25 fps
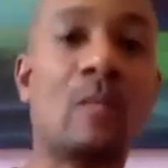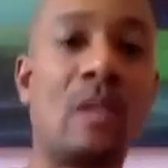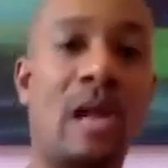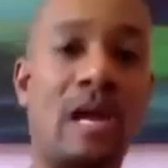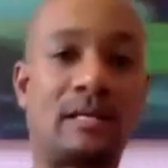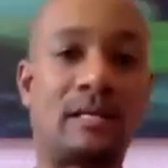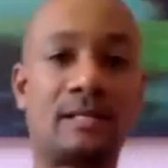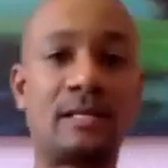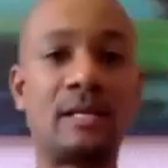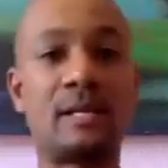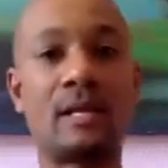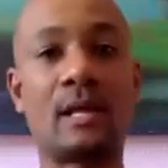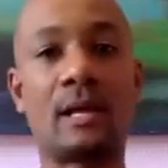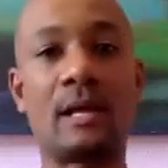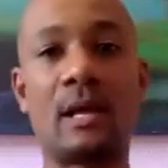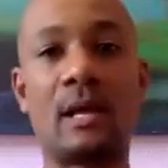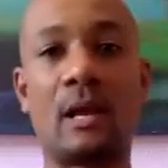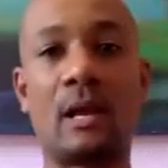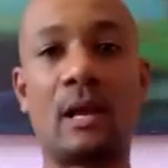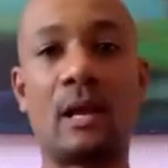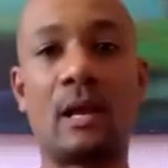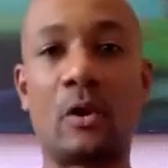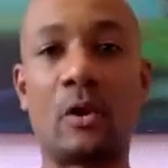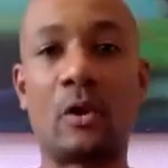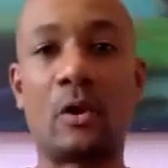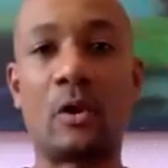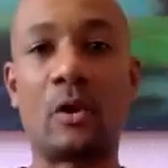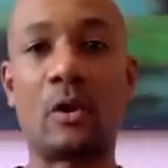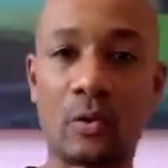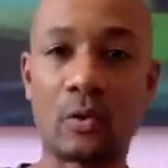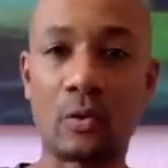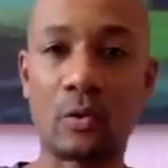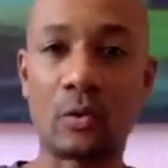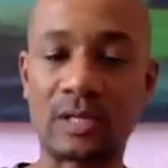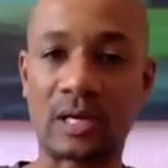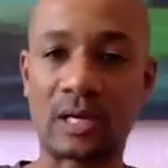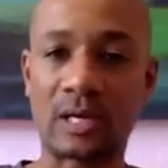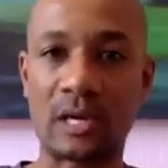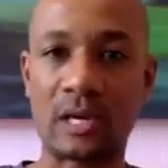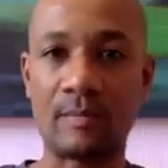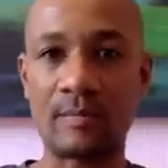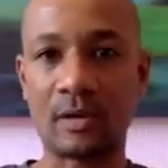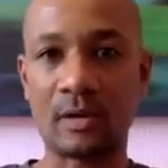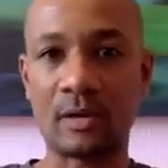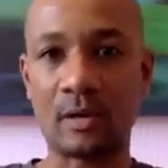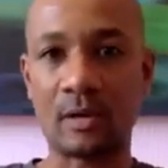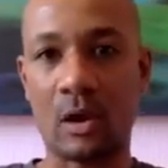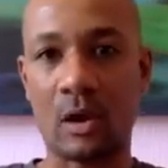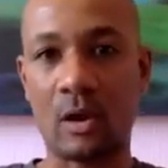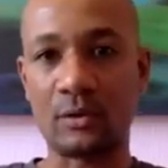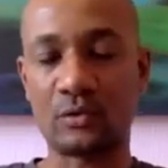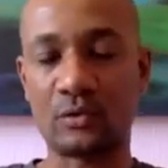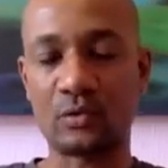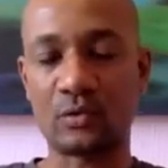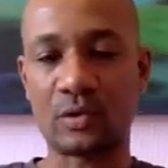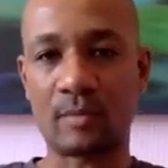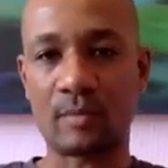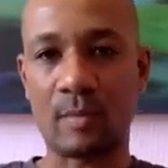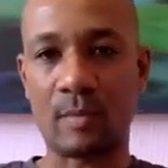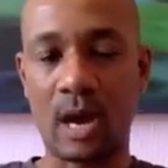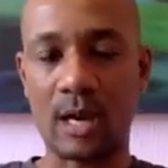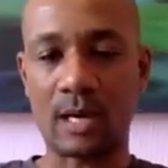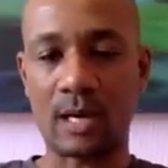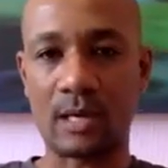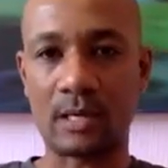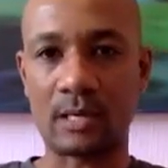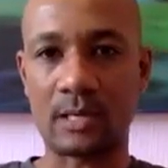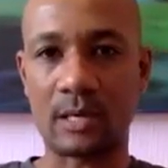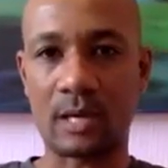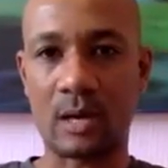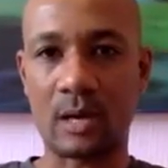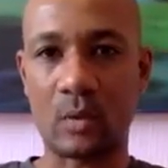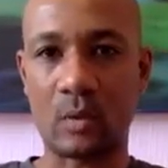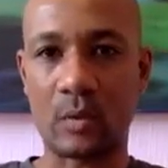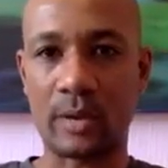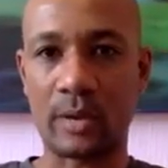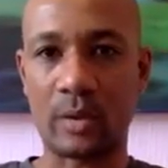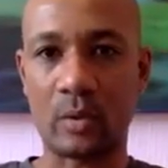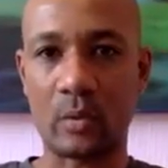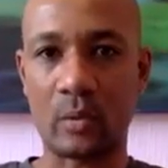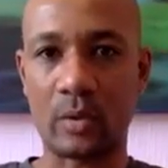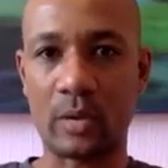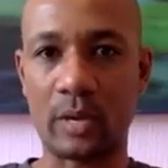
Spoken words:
I see that a lot of those are coming onto the market now, where